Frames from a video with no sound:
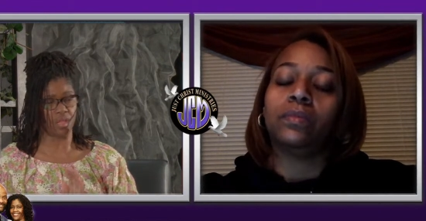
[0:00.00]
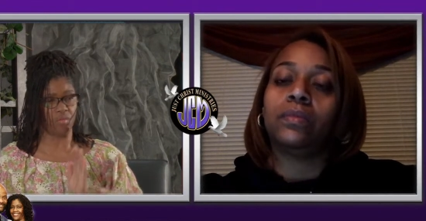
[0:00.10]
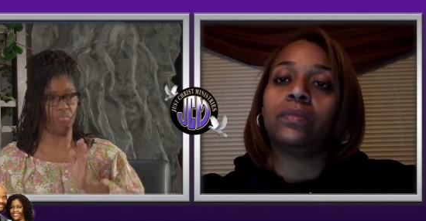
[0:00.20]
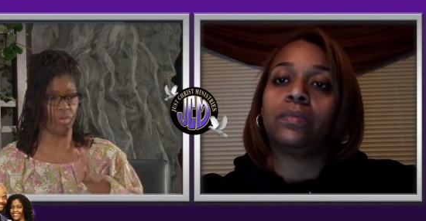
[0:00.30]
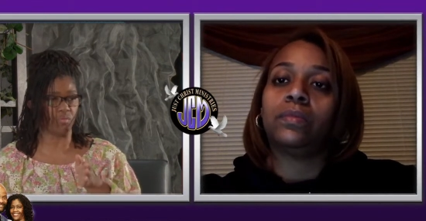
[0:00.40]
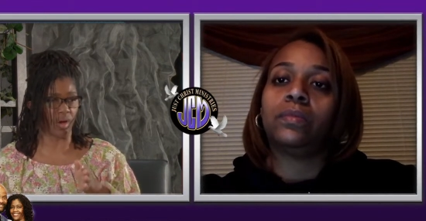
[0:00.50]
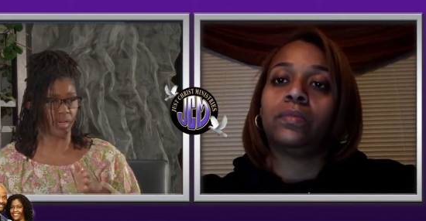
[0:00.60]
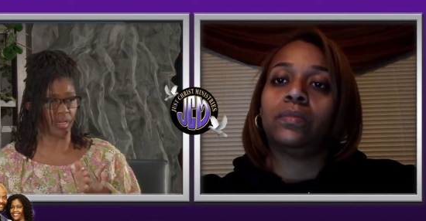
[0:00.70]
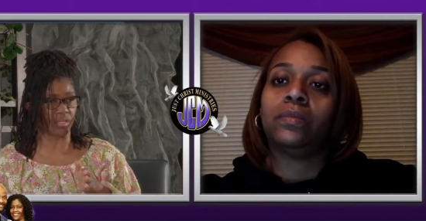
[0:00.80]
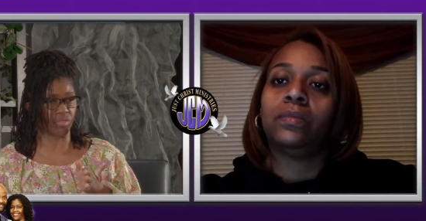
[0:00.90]
Speaker 1: be right
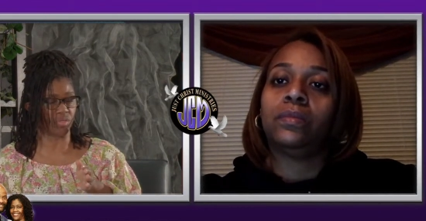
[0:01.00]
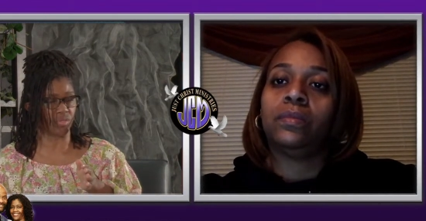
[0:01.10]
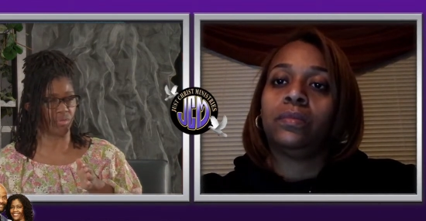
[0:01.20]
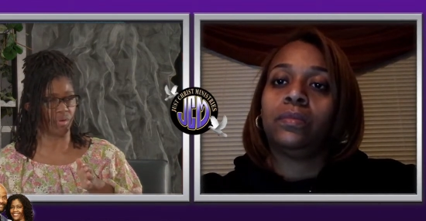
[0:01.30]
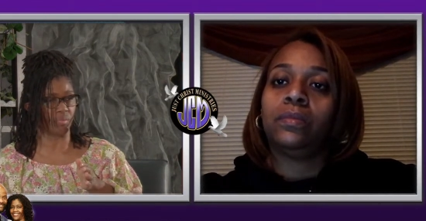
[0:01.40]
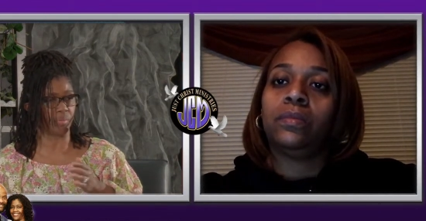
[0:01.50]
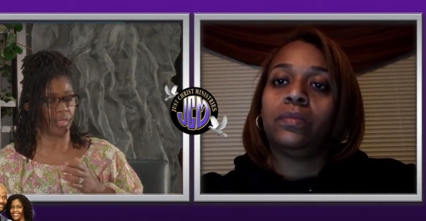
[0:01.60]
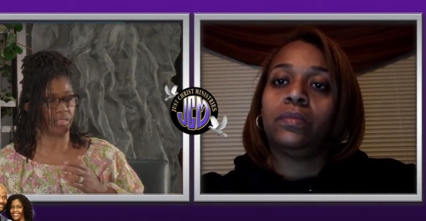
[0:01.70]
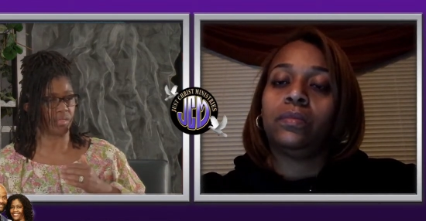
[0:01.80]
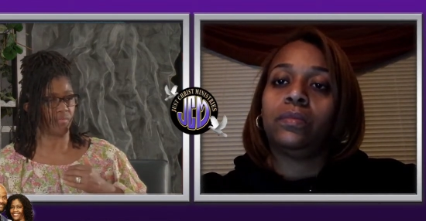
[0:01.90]
into a
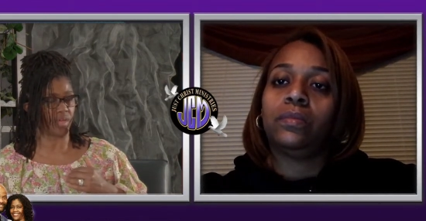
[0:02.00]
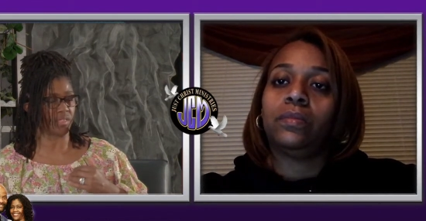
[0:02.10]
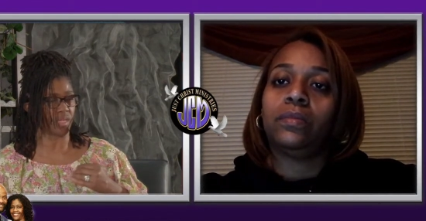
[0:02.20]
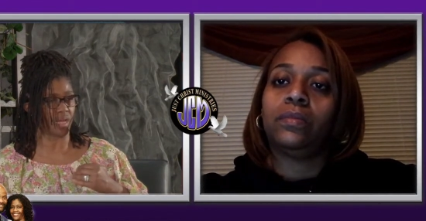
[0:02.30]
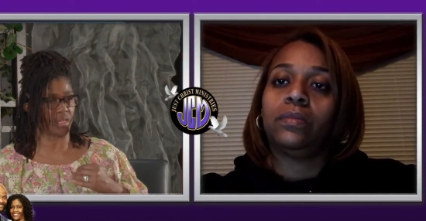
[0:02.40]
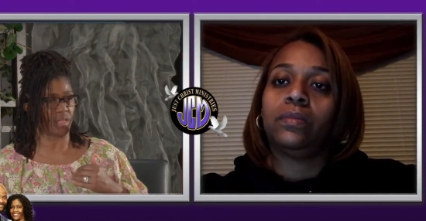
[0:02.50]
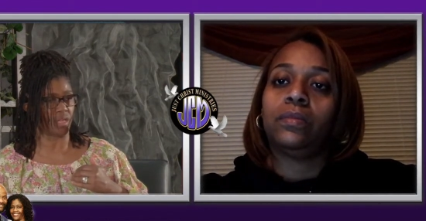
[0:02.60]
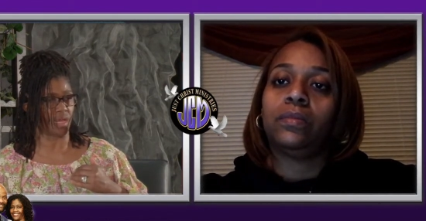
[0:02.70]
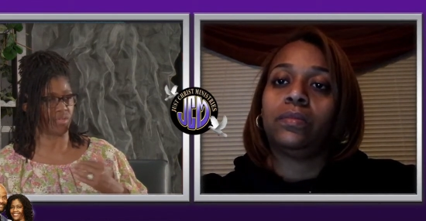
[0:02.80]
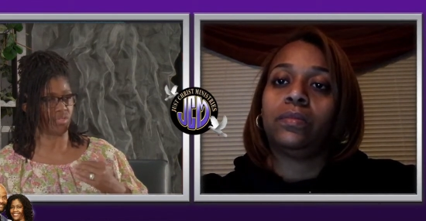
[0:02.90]
place of anxiety,
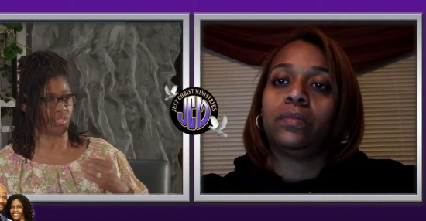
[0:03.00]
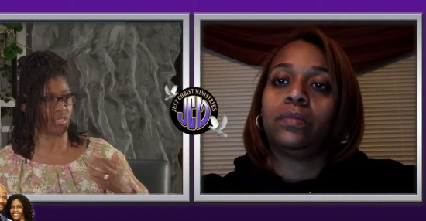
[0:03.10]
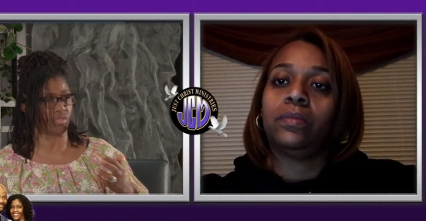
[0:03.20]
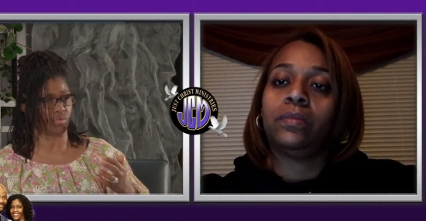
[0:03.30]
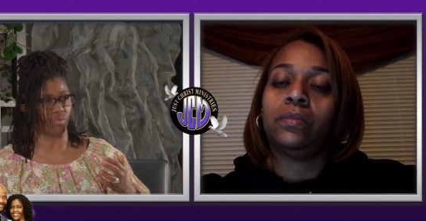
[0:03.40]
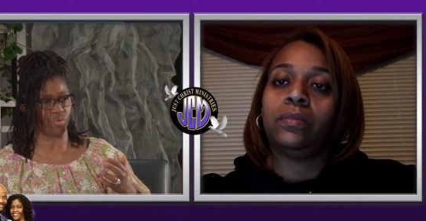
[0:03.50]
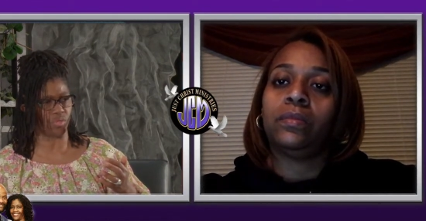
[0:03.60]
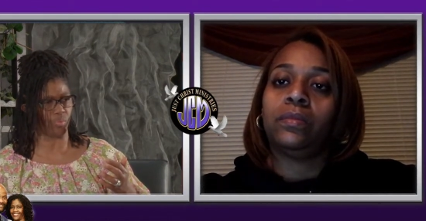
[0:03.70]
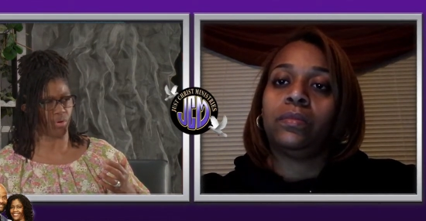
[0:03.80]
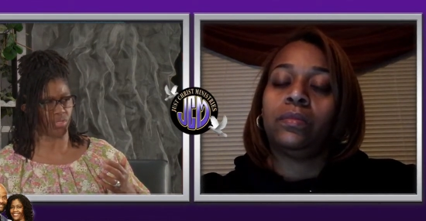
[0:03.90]
anxiousness, or
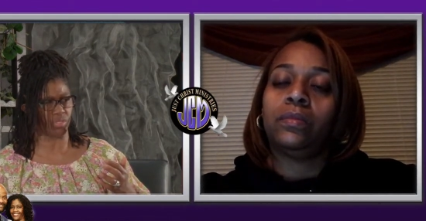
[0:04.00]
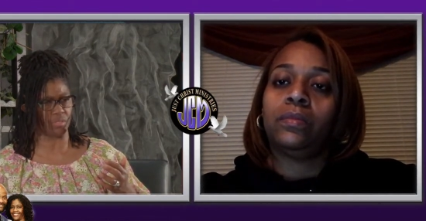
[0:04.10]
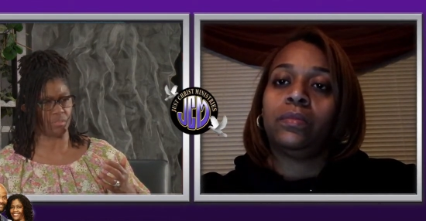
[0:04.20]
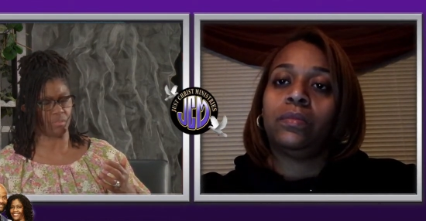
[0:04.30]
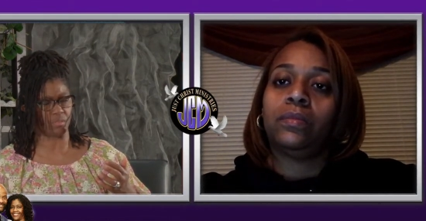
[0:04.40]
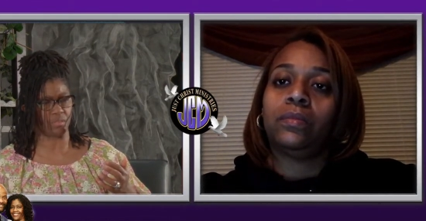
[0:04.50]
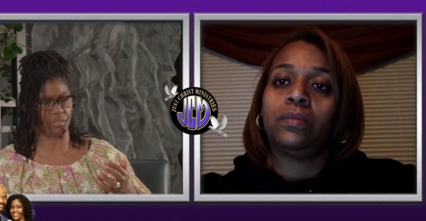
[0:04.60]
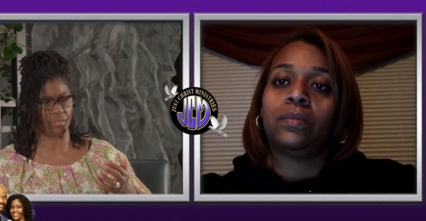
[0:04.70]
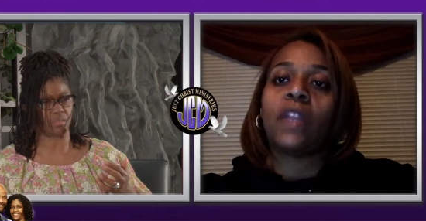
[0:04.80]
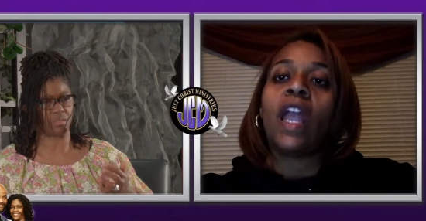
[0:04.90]
depression?
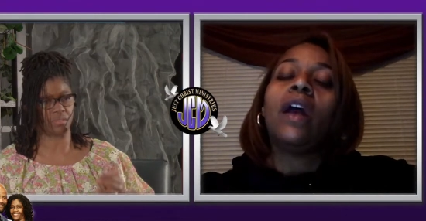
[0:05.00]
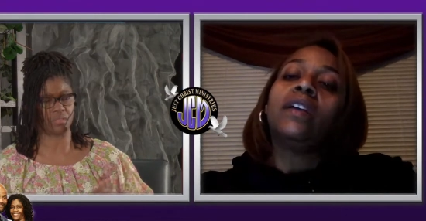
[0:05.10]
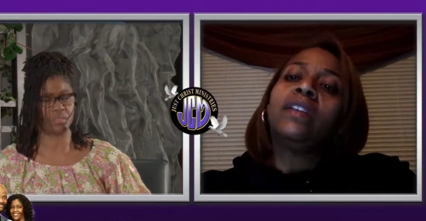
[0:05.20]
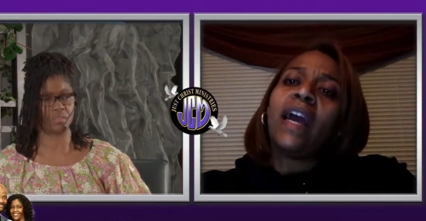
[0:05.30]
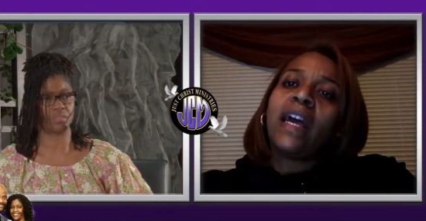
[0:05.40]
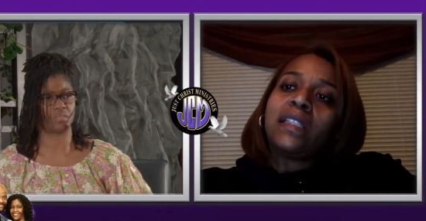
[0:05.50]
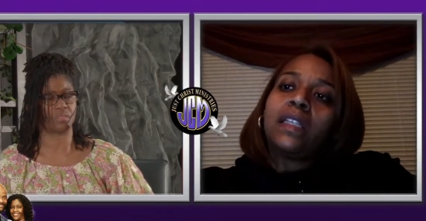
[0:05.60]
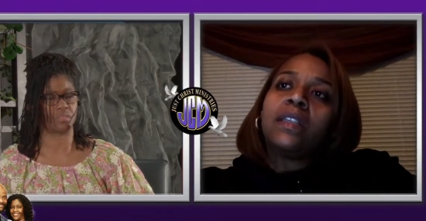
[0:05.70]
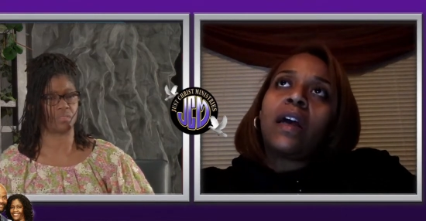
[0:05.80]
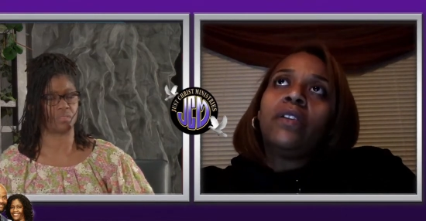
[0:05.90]

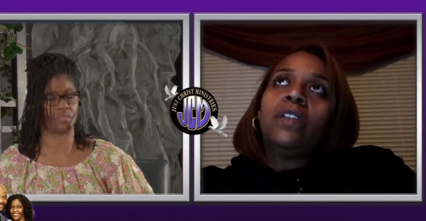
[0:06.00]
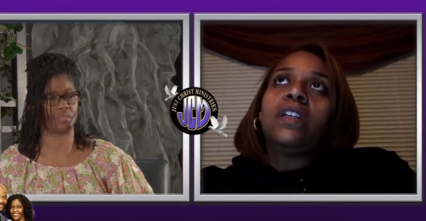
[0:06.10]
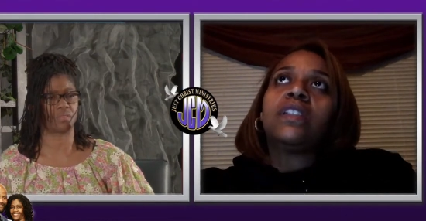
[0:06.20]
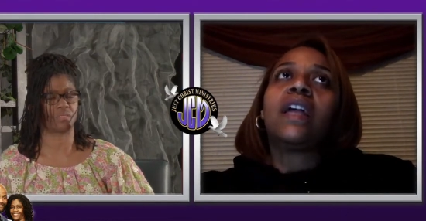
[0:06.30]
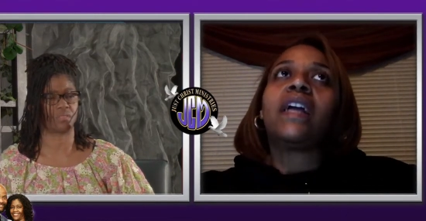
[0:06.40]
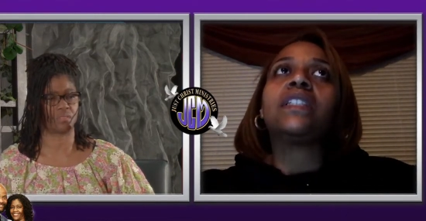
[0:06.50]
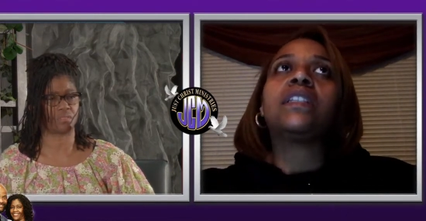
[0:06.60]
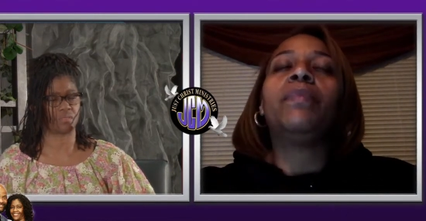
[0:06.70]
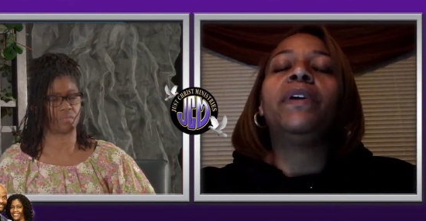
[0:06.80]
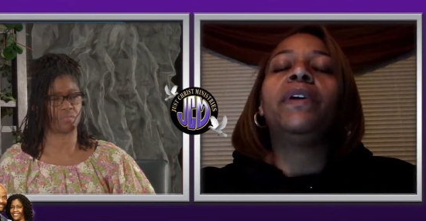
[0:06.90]
Speaker 2: Yes, it totally is. Like
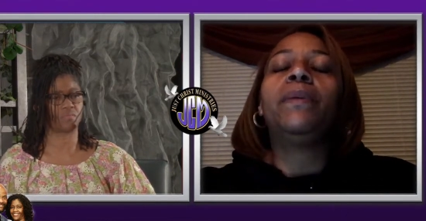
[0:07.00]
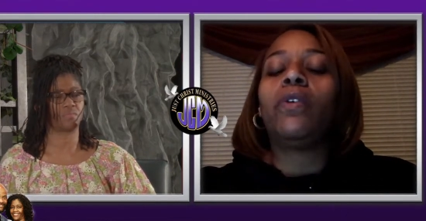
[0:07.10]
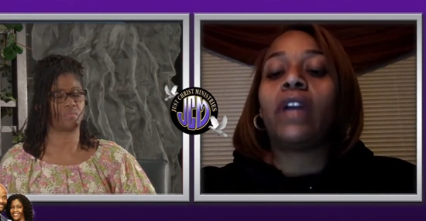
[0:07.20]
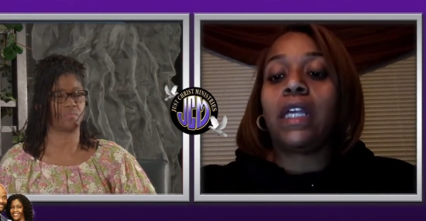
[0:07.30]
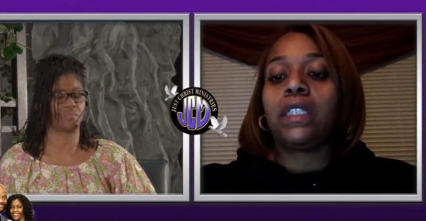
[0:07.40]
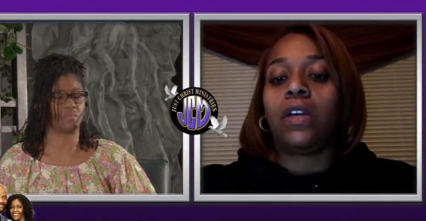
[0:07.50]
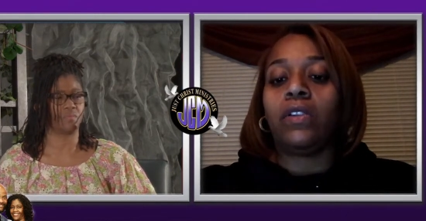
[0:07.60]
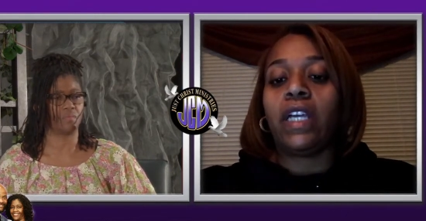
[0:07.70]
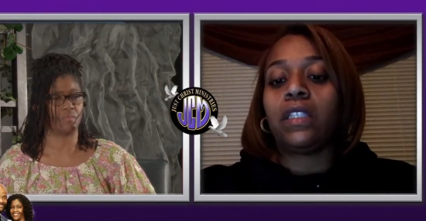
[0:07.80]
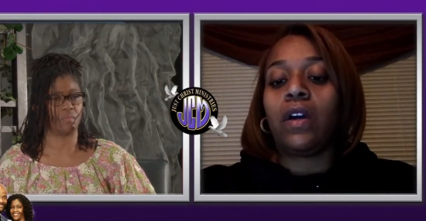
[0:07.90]
some people, okay,
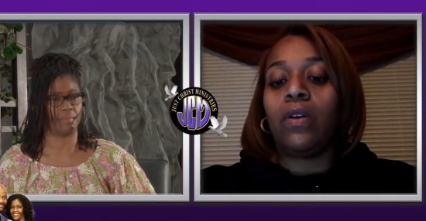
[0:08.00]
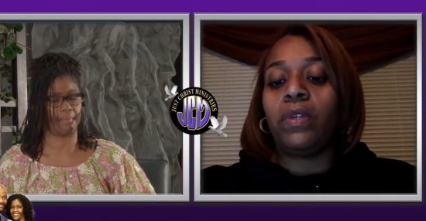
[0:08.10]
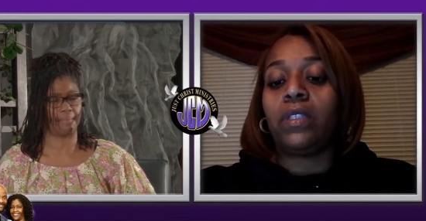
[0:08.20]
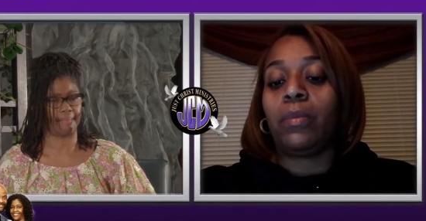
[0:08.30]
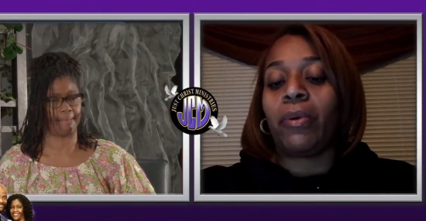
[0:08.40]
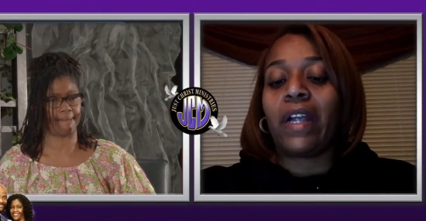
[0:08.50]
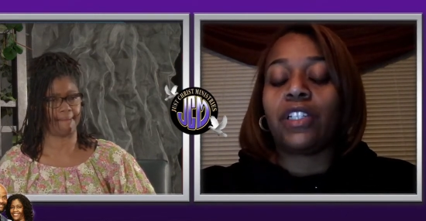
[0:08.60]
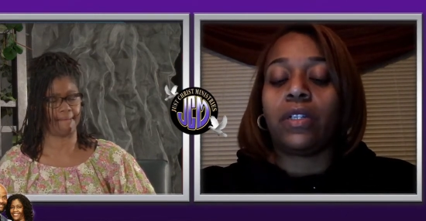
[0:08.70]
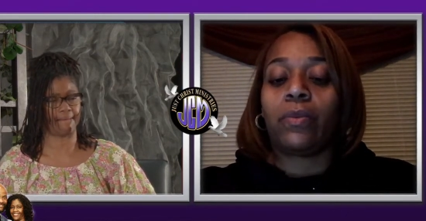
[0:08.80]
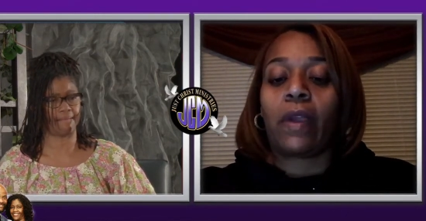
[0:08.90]
so let's go with
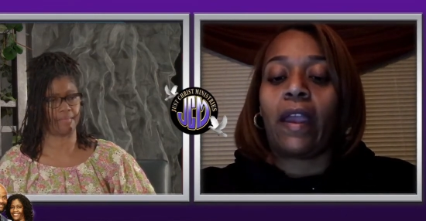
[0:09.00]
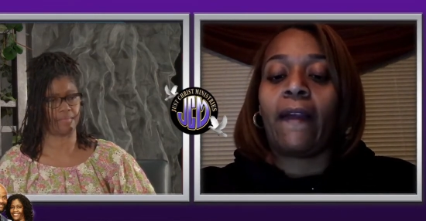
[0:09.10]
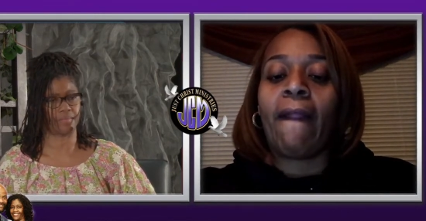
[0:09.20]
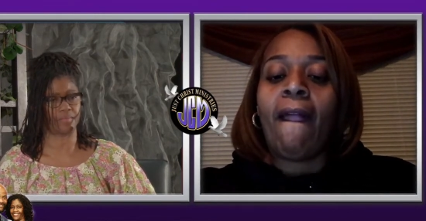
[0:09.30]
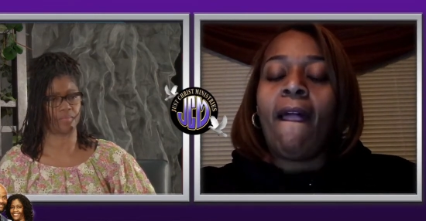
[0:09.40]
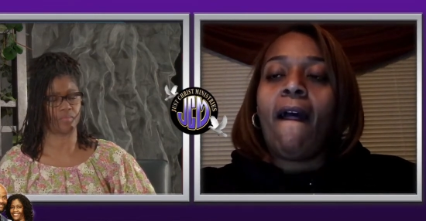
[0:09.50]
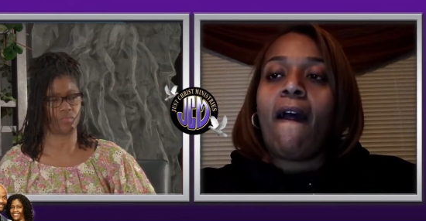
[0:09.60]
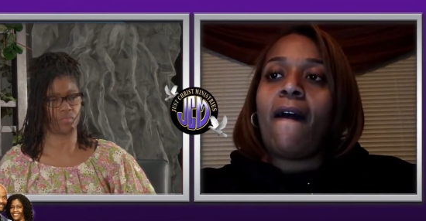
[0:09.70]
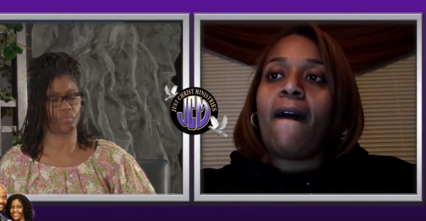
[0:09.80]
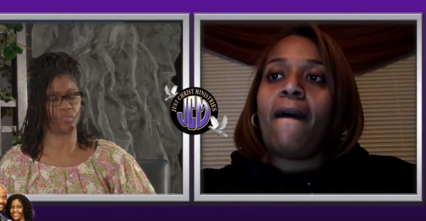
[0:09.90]
depression, right? Mm-hmm.